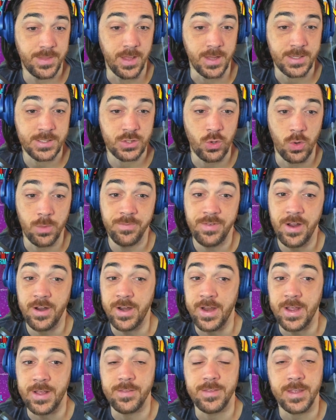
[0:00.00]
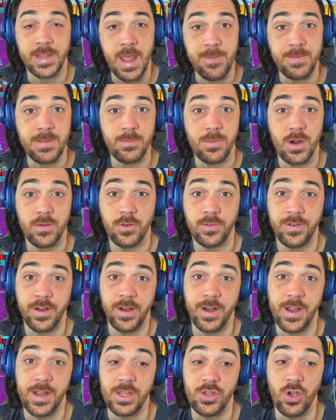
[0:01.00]
the Storm variant, the Captain Marvel
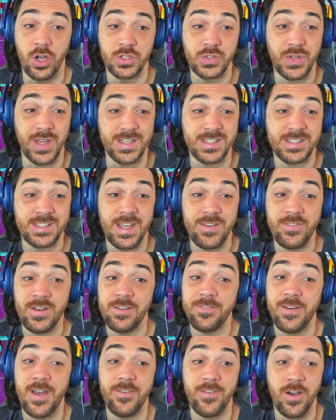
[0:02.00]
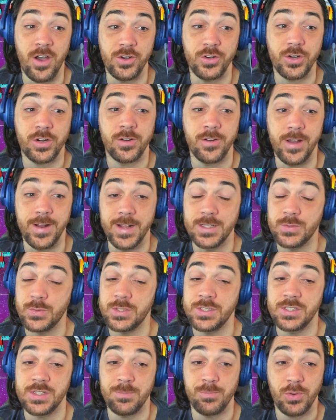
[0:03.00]
variant. You also get 7,500 credits,
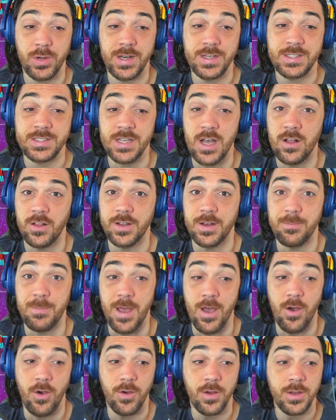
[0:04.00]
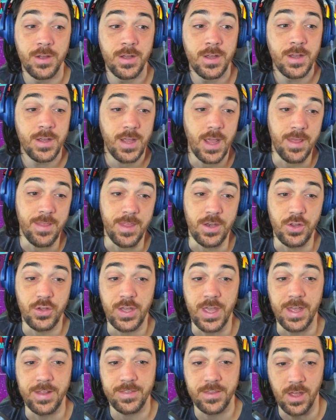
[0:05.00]
which is a pretty solid amount, and then you
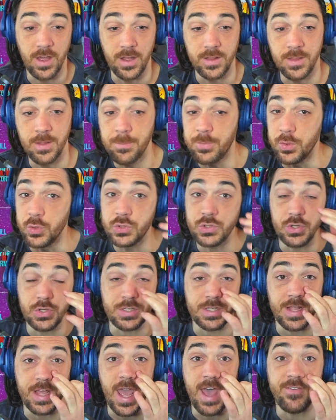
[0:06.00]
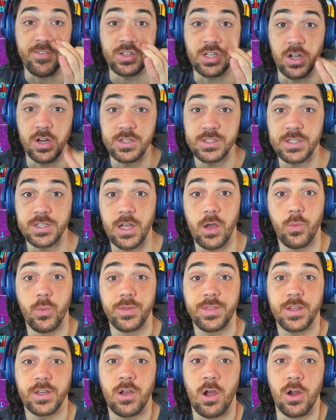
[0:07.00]
get the boosters and the avatars to go
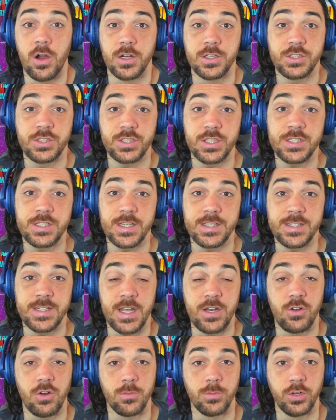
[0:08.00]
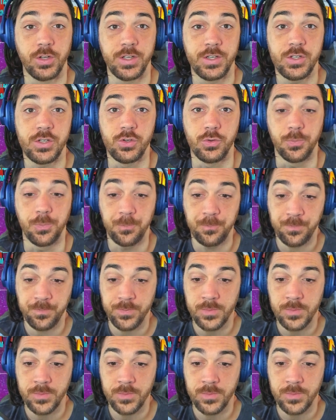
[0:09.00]
with the cards just as they normally do.